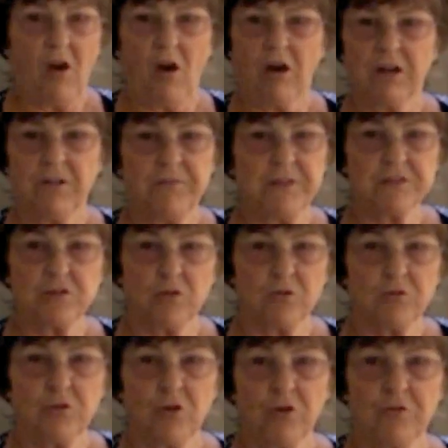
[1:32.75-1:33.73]

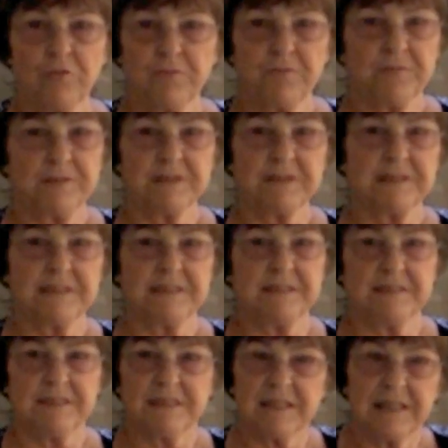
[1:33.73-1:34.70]
artificial turf
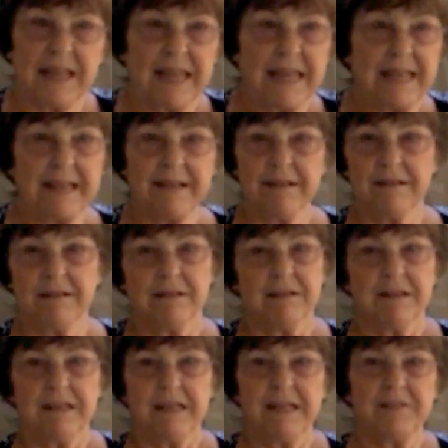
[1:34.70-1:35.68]
laying
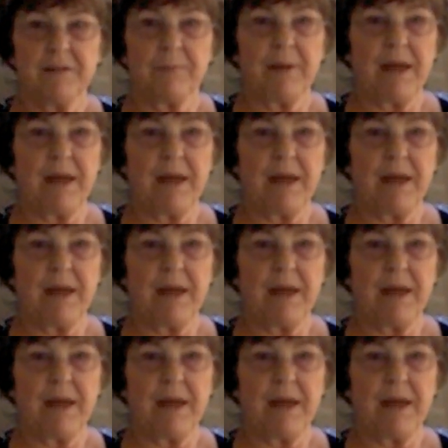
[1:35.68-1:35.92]
in